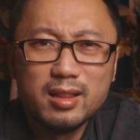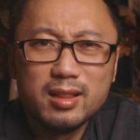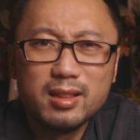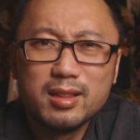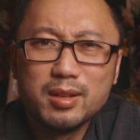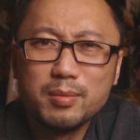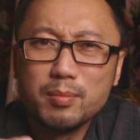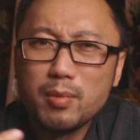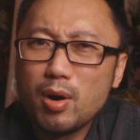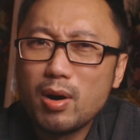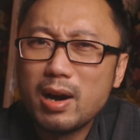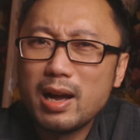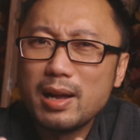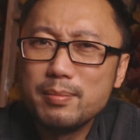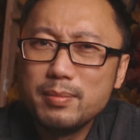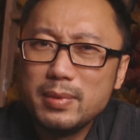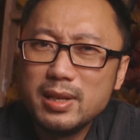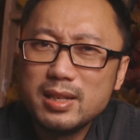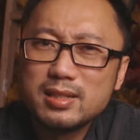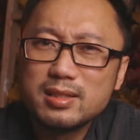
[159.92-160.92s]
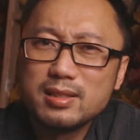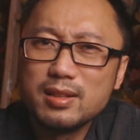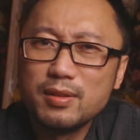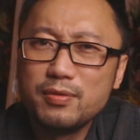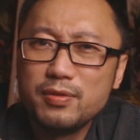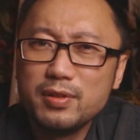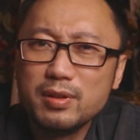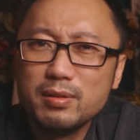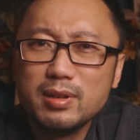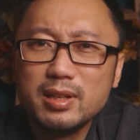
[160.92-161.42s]
the more I miss the
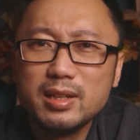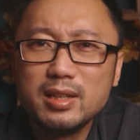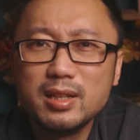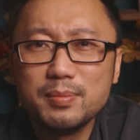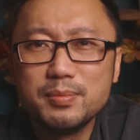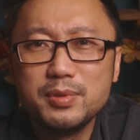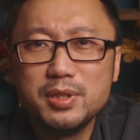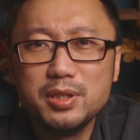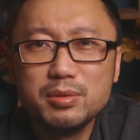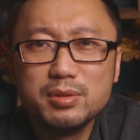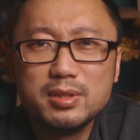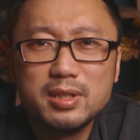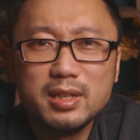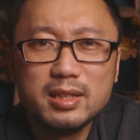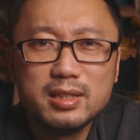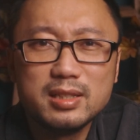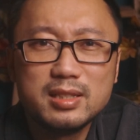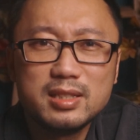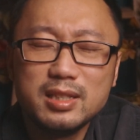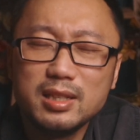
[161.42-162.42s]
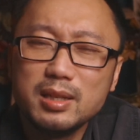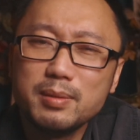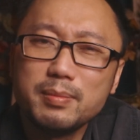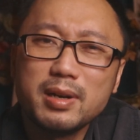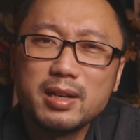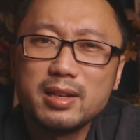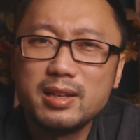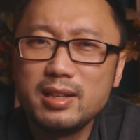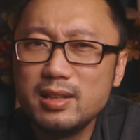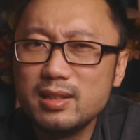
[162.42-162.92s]
feeling of using
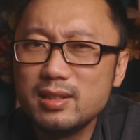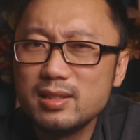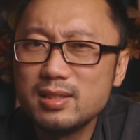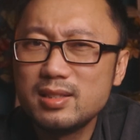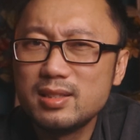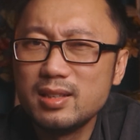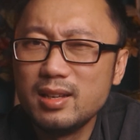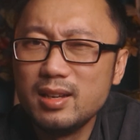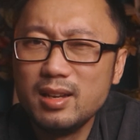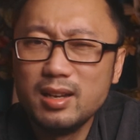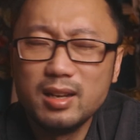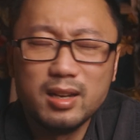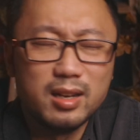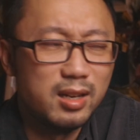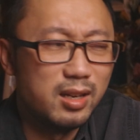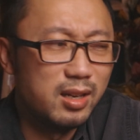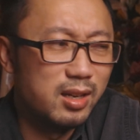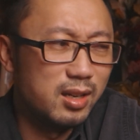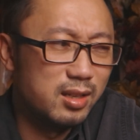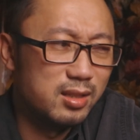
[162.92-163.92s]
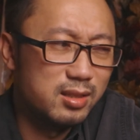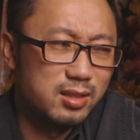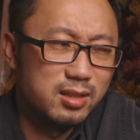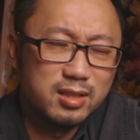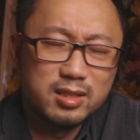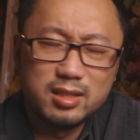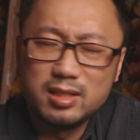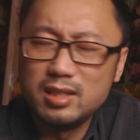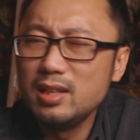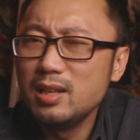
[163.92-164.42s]
cinema gears, the
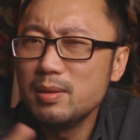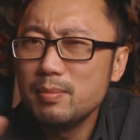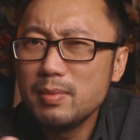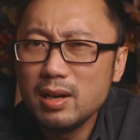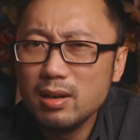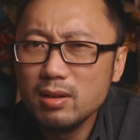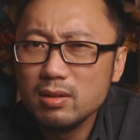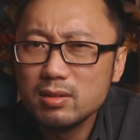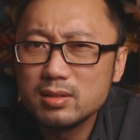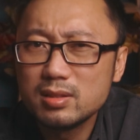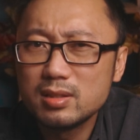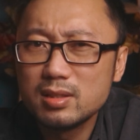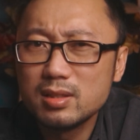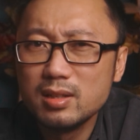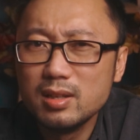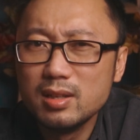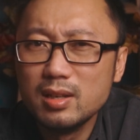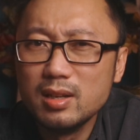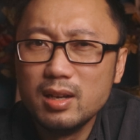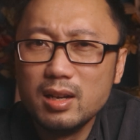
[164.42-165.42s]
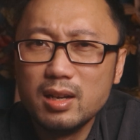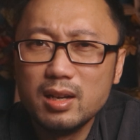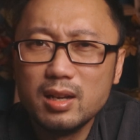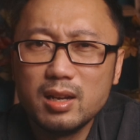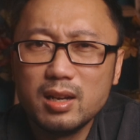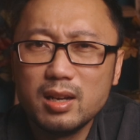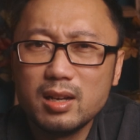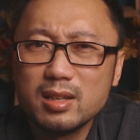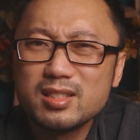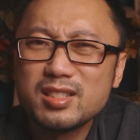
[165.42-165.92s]
cinema looks.
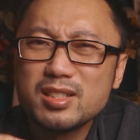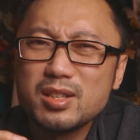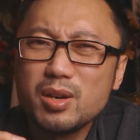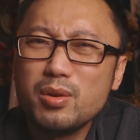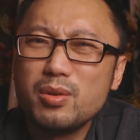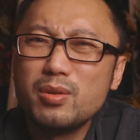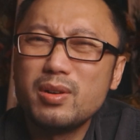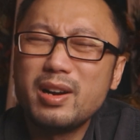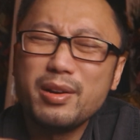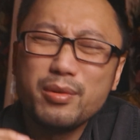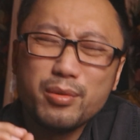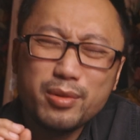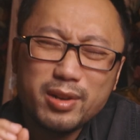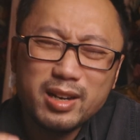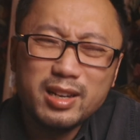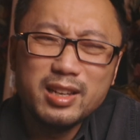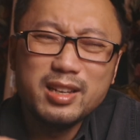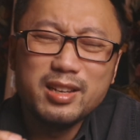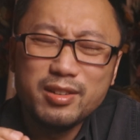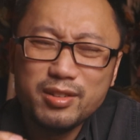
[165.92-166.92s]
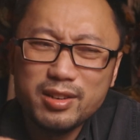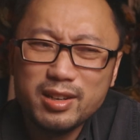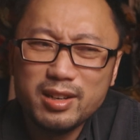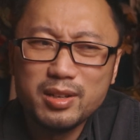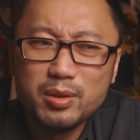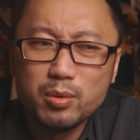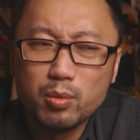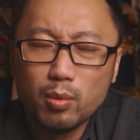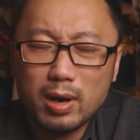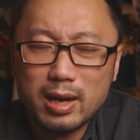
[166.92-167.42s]
So I
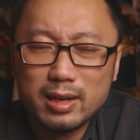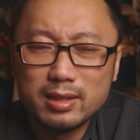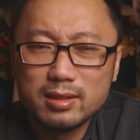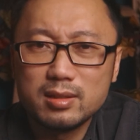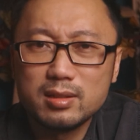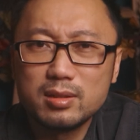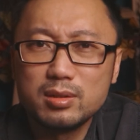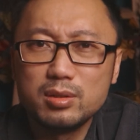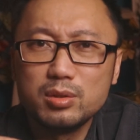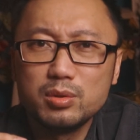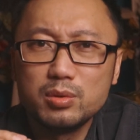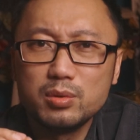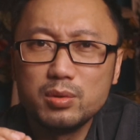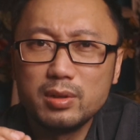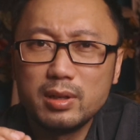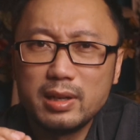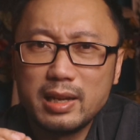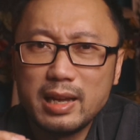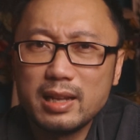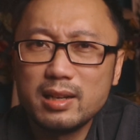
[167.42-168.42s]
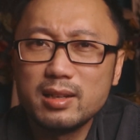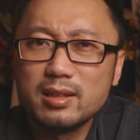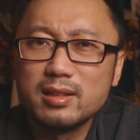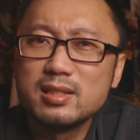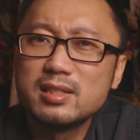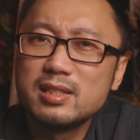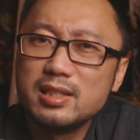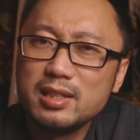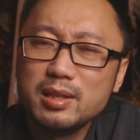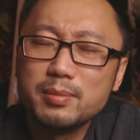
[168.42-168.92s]
really want to get a
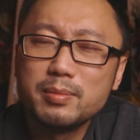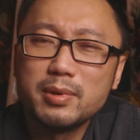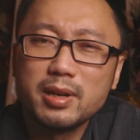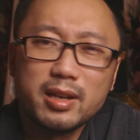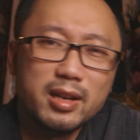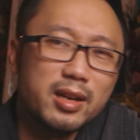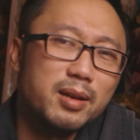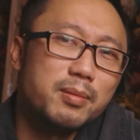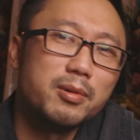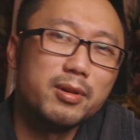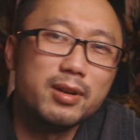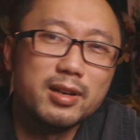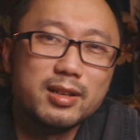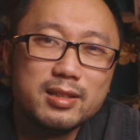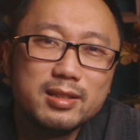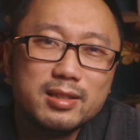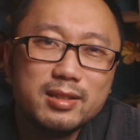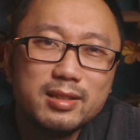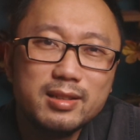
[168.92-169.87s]
cinema camera.